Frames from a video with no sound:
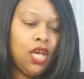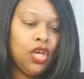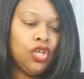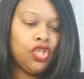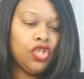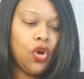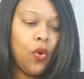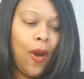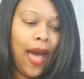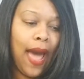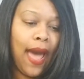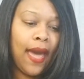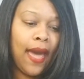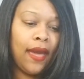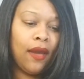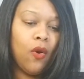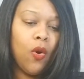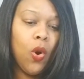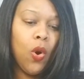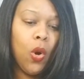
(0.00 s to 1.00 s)
So
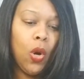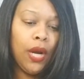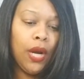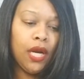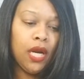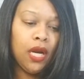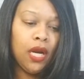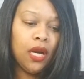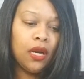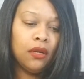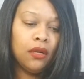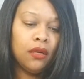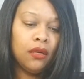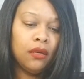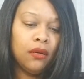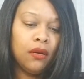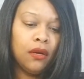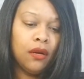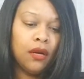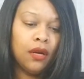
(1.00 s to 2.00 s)
I order
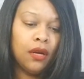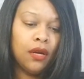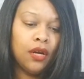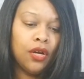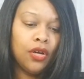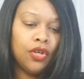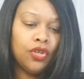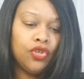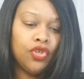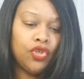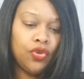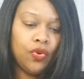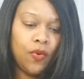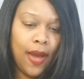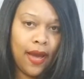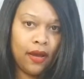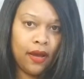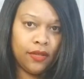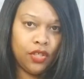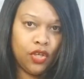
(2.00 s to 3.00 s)
two
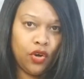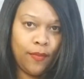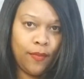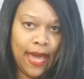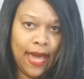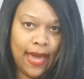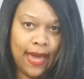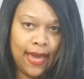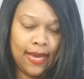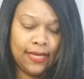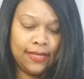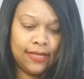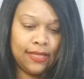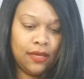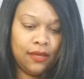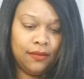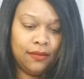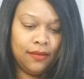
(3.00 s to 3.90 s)
Alto bags.